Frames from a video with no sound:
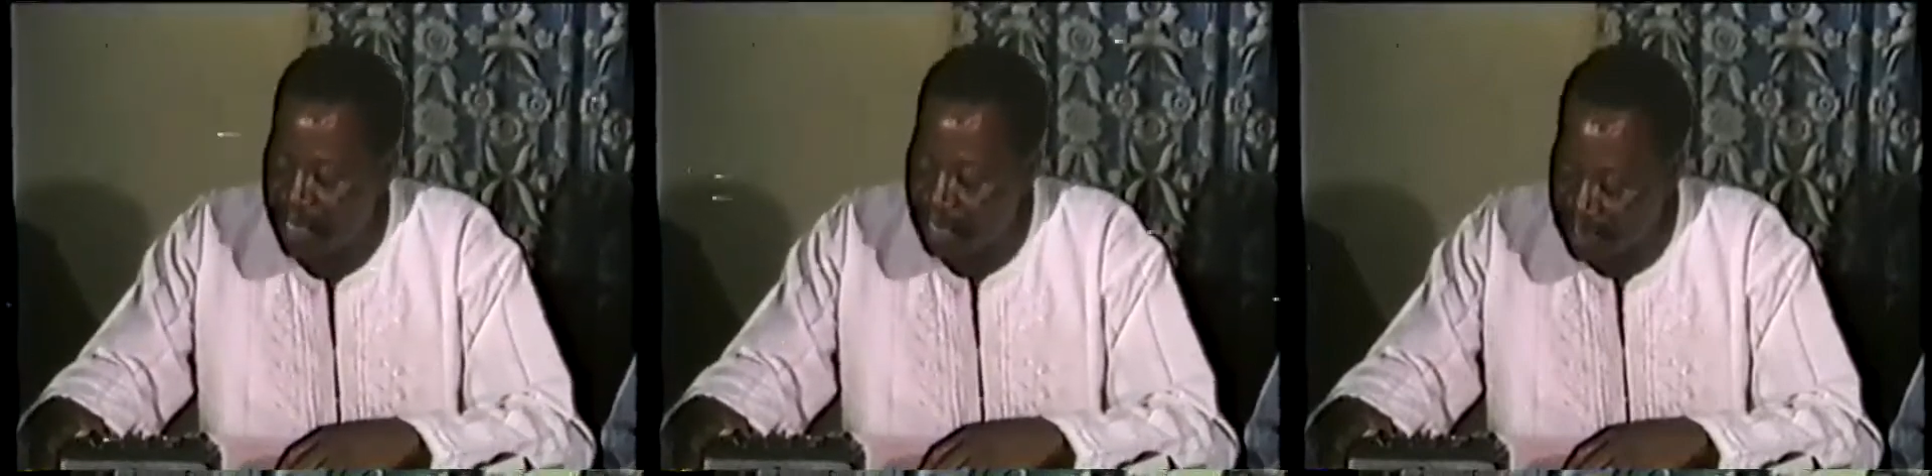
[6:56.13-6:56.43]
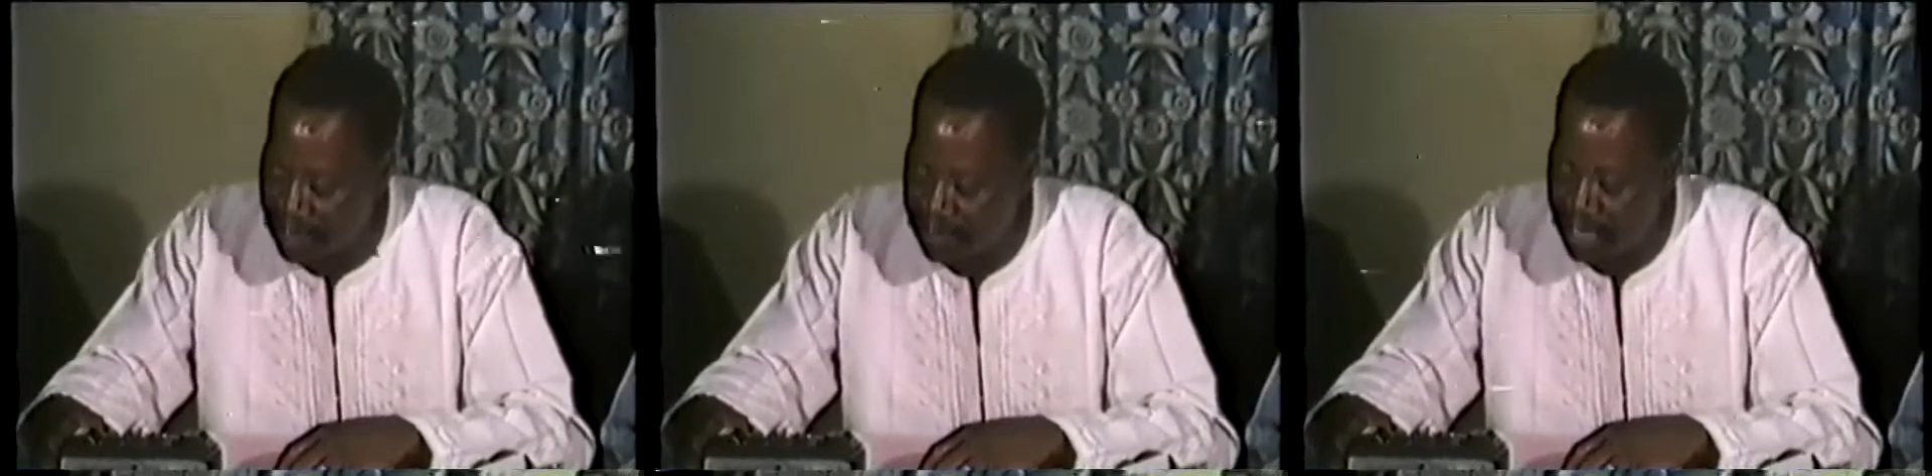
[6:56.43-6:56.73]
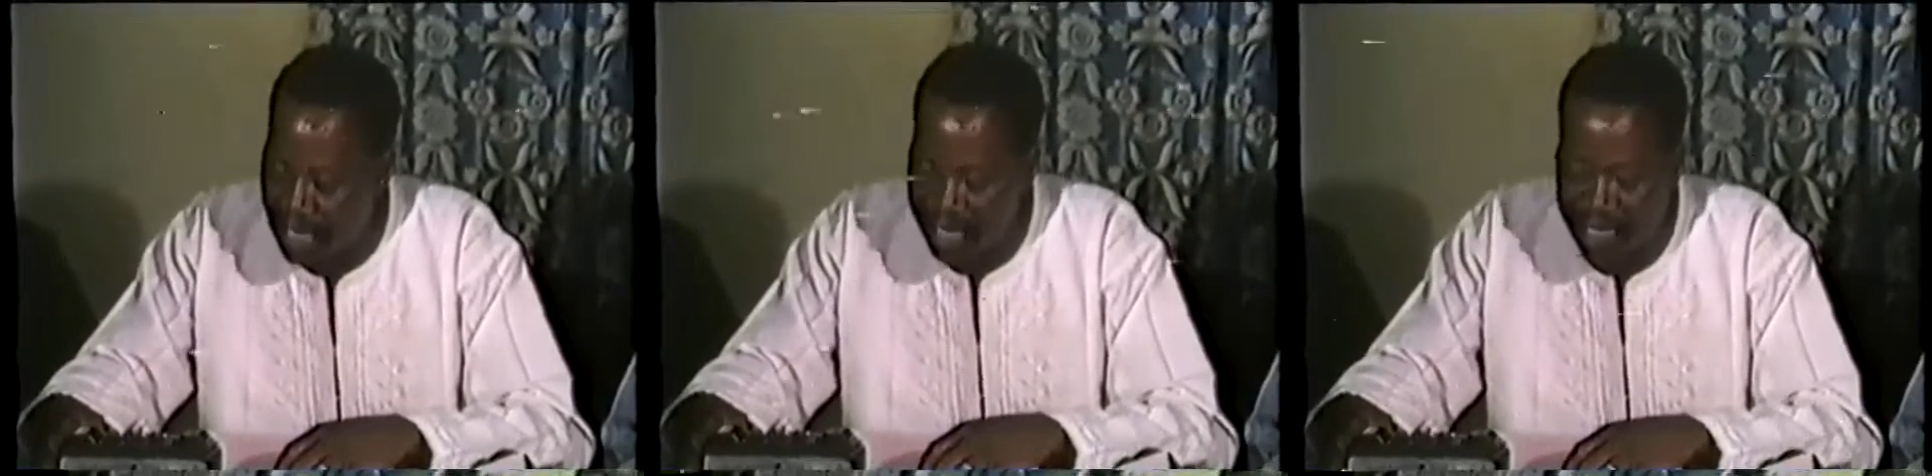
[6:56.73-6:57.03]

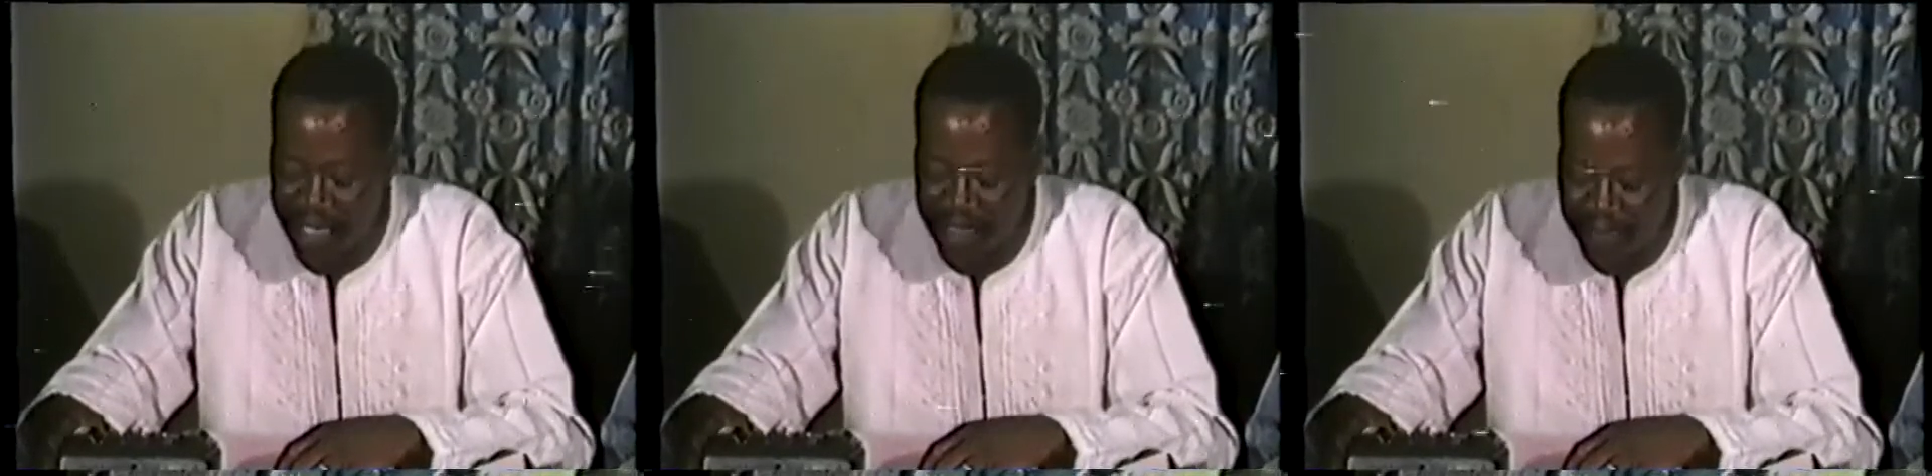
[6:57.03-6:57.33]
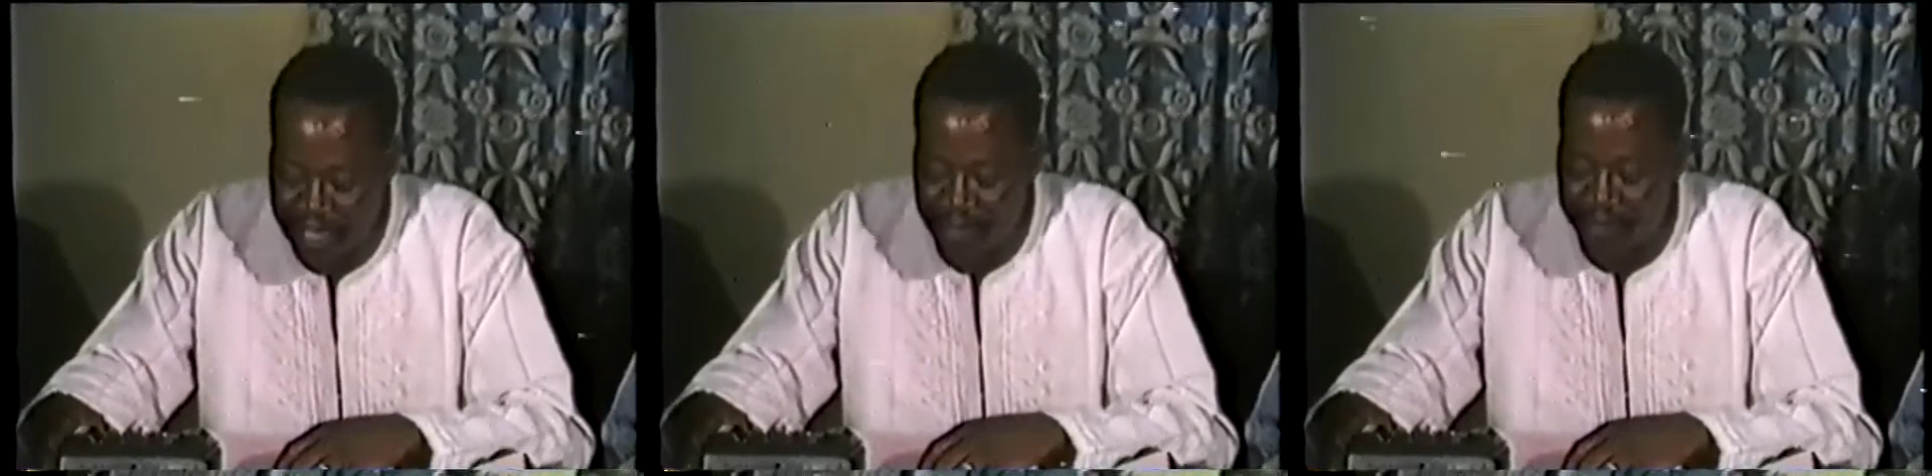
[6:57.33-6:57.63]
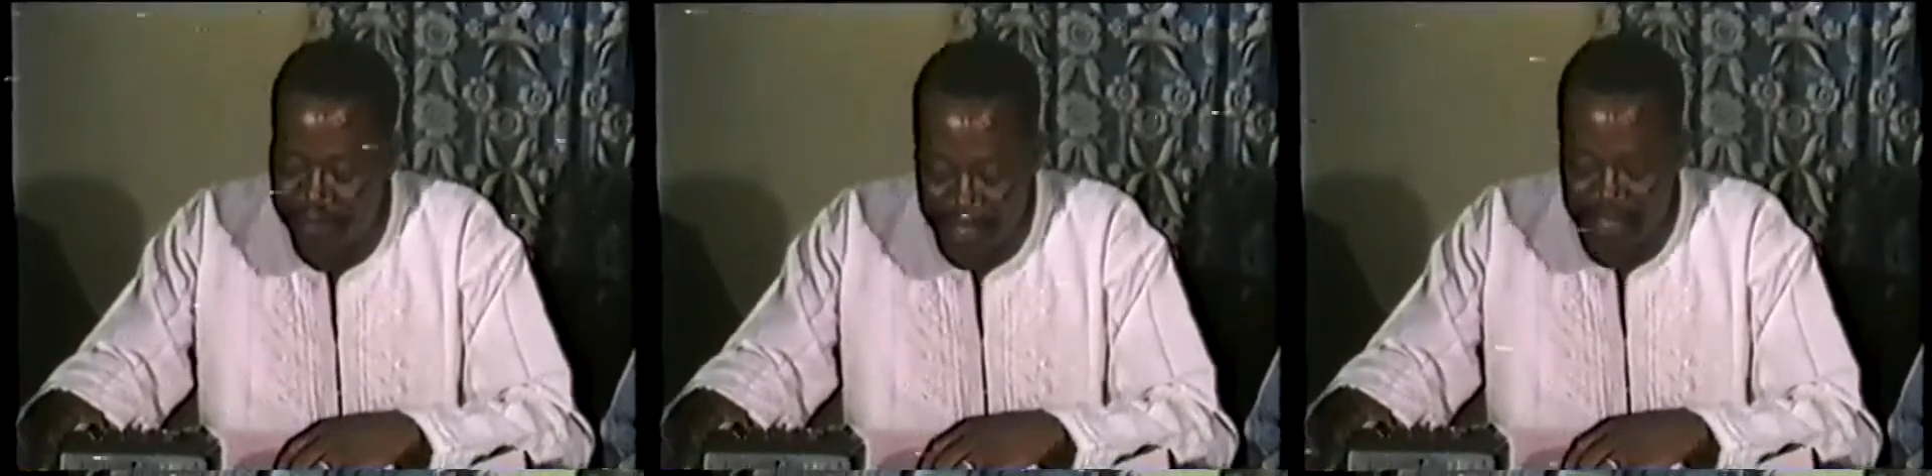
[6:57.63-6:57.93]
reception at the expense
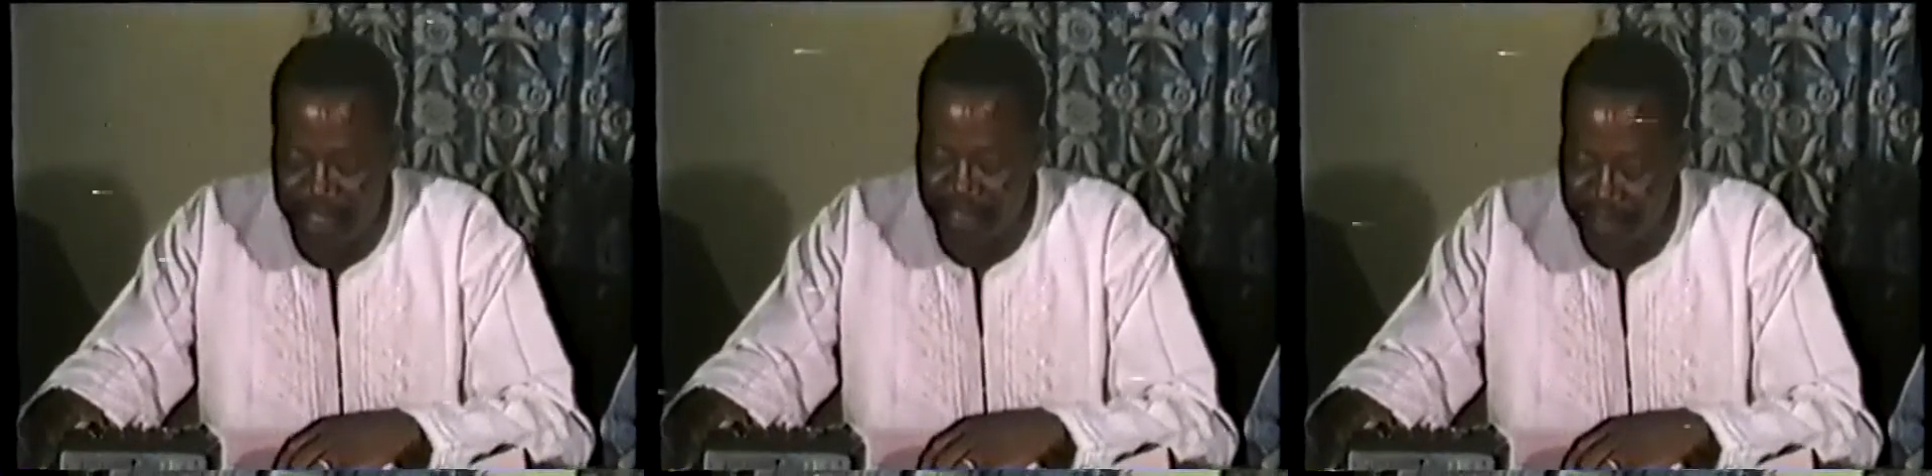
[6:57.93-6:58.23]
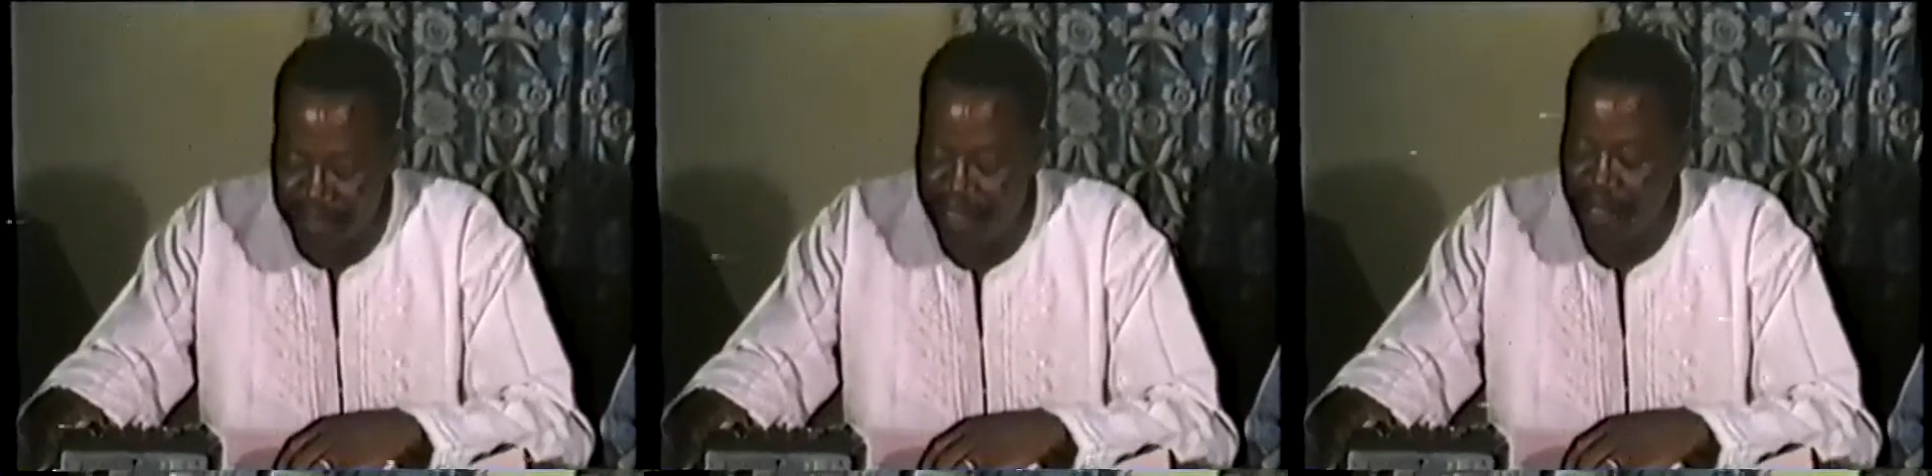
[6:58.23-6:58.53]
of citizens